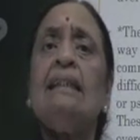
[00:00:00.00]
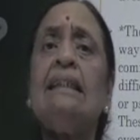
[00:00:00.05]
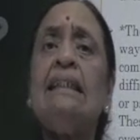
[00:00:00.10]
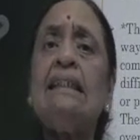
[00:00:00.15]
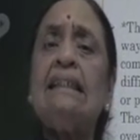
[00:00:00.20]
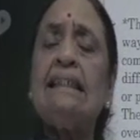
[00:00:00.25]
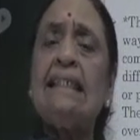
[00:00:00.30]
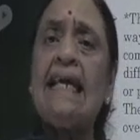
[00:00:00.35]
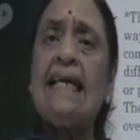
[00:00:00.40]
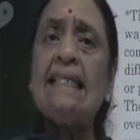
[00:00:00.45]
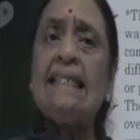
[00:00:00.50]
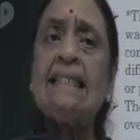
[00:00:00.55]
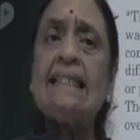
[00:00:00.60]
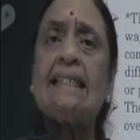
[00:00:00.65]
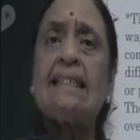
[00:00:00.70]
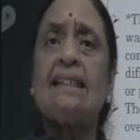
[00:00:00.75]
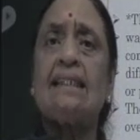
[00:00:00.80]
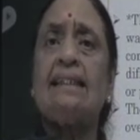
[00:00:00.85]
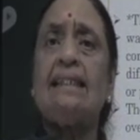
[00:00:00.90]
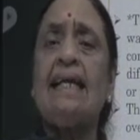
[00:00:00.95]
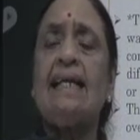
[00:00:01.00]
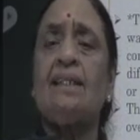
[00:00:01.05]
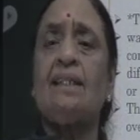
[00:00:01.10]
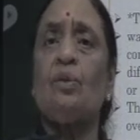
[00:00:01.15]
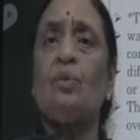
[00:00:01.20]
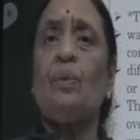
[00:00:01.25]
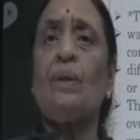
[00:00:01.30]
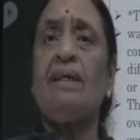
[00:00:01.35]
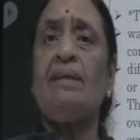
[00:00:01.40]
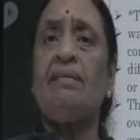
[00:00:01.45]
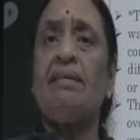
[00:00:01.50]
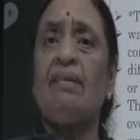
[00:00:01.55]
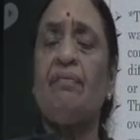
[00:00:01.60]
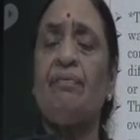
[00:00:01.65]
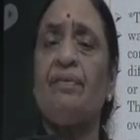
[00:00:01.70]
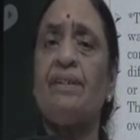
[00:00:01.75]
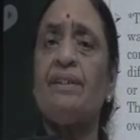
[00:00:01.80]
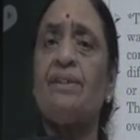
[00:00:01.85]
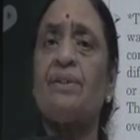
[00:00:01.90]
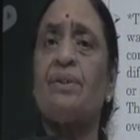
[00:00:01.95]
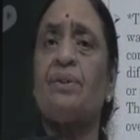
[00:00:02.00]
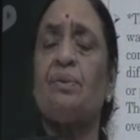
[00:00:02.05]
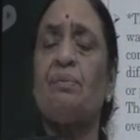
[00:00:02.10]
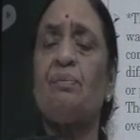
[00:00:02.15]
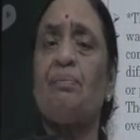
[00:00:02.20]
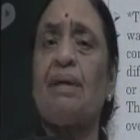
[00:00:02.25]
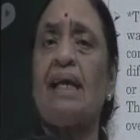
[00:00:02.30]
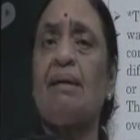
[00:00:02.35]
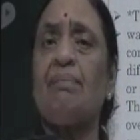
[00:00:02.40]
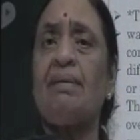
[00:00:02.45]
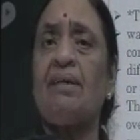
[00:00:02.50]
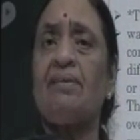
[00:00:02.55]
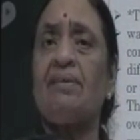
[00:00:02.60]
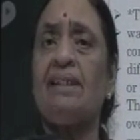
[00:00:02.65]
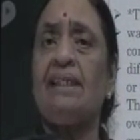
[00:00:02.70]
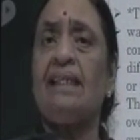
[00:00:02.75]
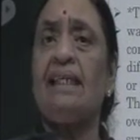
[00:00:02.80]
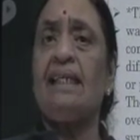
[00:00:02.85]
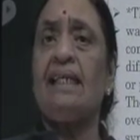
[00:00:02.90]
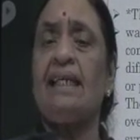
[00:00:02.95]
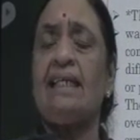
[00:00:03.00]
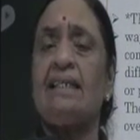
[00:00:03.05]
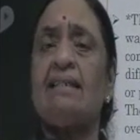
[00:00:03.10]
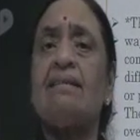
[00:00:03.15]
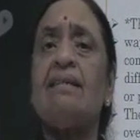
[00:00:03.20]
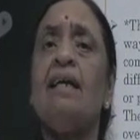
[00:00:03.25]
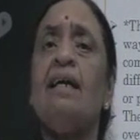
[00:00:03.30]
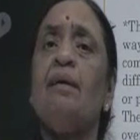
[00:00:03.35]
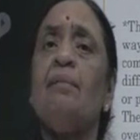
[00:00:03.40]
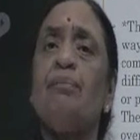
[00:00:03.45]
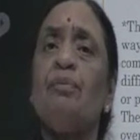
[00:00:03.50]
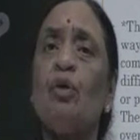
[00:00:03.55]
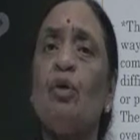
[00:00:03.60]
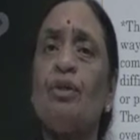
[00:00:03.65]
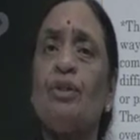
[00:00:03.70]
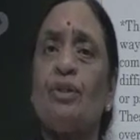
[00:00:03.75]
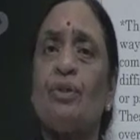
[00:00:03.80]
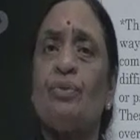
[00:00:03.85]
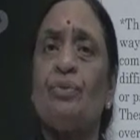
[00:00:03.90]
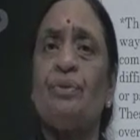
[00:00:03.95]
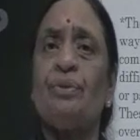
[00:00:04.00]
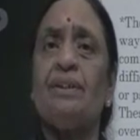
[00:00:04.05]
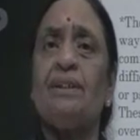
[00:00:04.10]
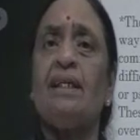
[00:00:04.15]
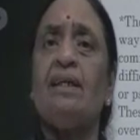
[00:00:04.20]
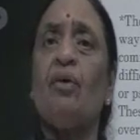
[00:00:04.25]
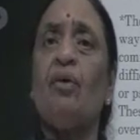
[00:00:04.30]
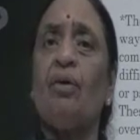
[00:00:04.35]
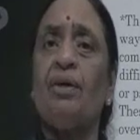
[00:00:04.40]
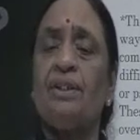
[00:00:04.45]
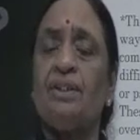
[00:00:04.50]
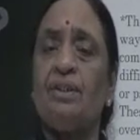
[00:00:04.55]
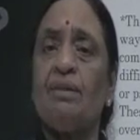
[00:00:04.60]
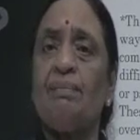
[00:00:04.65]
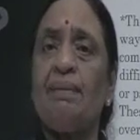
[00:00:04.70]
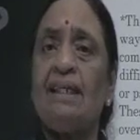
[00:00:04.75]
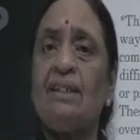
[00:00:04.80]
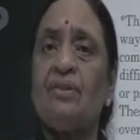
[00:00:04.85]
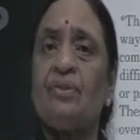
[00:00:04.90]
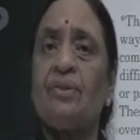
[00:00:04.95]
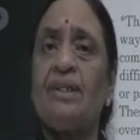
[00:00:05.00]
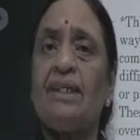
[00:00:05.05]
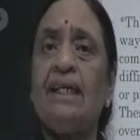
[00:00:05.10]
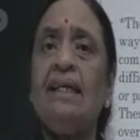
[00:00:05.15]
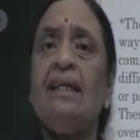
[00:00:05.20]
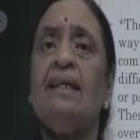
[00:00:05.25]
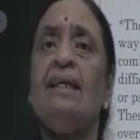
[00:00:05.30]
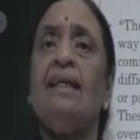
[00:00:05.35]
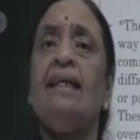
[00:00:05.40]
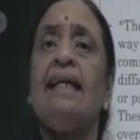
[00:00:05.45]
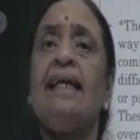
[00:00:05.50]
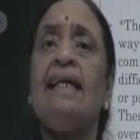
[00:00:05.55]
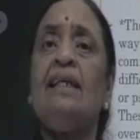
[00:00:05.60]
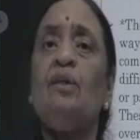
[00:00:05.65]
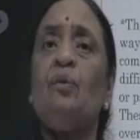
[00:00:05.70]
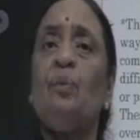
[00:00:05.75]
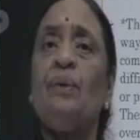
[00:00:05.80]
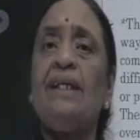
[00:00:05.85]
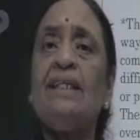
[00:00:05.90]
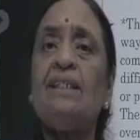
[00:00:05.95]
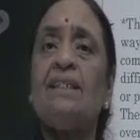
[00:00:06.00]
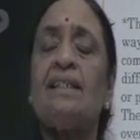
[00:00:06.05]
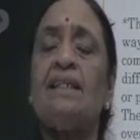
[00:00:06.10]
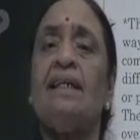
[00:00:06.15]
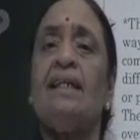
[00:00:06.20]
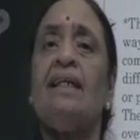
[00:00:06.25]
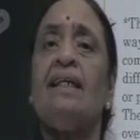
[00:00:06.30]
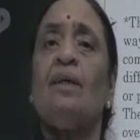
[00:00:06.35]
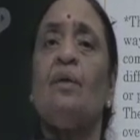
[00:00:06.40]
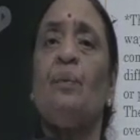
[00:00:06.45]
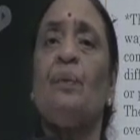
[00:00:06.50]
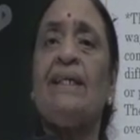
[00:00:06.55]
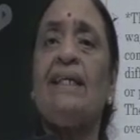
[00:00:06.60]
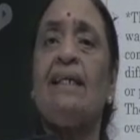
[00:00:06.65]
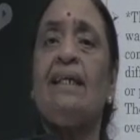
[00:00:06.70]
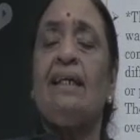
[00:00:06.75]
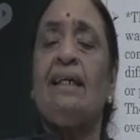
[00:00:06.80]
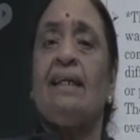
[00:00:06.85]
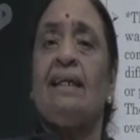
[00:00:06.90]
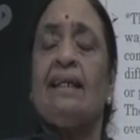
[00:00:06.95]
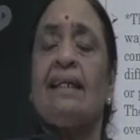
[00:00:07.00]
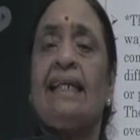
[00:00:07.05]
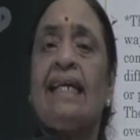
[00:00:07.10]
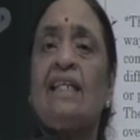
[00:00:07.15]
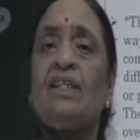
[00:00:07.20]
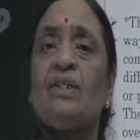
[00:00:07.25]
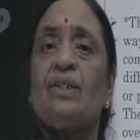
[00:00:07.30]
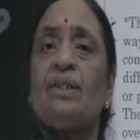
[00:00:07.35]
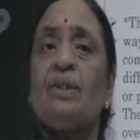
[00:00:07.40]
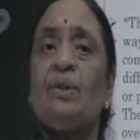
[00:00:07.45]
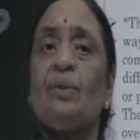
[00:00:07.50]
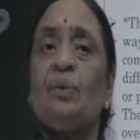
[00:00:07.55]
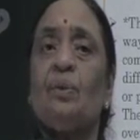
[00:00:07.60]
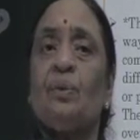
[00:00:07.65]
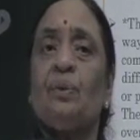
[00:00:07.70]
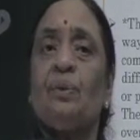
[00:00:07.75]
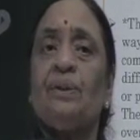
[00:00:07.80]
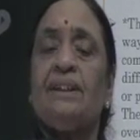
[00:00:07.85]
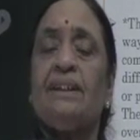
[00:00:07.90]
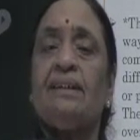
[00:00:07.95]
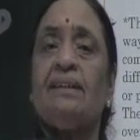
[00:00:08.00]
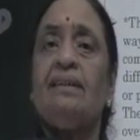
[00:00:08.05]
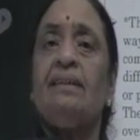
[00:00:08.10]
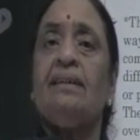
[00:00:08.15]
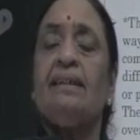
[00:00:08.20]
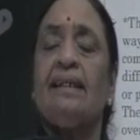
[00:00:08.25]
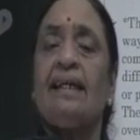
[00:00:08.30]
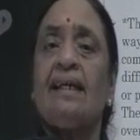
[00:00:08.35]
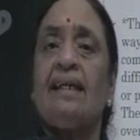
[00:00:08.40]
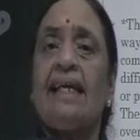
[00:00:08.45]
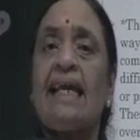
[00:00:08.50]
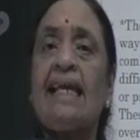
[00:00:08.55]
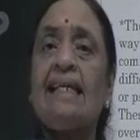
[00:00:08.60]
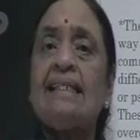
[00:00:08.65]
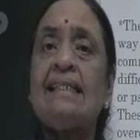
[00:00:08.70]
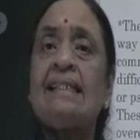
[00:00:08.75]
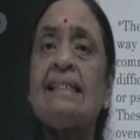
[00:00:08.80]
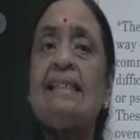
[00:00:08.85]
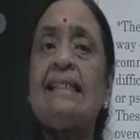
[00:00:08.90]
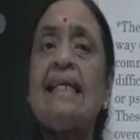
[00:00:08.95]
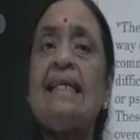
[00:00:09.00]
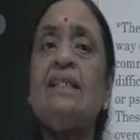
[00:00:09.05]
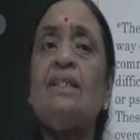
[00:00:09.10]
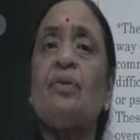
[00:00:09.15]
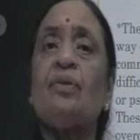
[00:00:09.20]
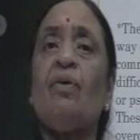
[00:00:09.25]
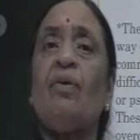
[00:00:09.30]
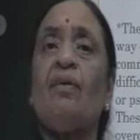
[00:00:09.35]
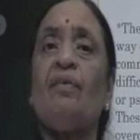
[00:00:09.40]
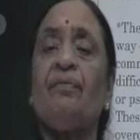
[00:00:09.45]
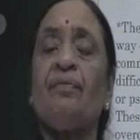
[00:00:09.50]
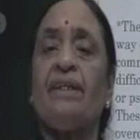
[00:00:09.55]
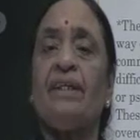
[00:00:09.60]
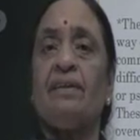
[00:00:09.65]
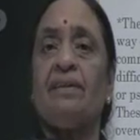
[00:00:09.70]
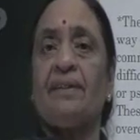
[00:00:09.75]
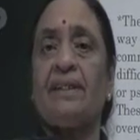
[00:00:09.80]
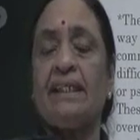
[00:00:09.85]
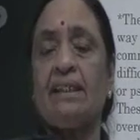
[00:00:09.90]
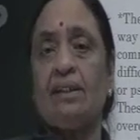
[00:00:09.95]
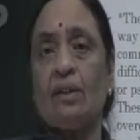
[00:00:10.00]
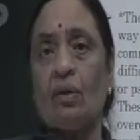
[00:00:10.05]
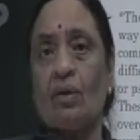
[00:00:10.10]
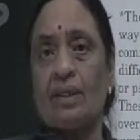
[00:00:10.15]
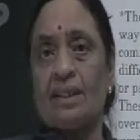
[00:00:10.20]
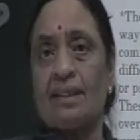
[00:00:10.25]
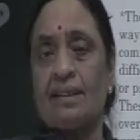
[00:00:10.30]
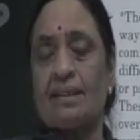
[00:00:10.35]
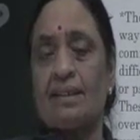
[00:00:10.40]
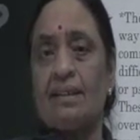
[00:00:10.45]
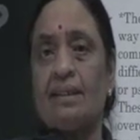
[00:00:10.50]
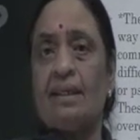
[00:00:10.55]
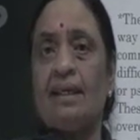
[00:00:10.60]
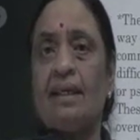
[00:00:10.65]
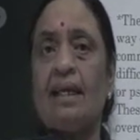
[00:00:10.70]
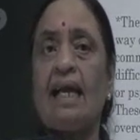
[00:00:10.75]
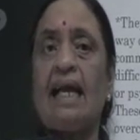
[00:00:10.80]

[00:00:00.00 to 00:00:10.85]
The test that one refers to primarily is pure tone audiometry, in which we get to know the extent of hearing loss.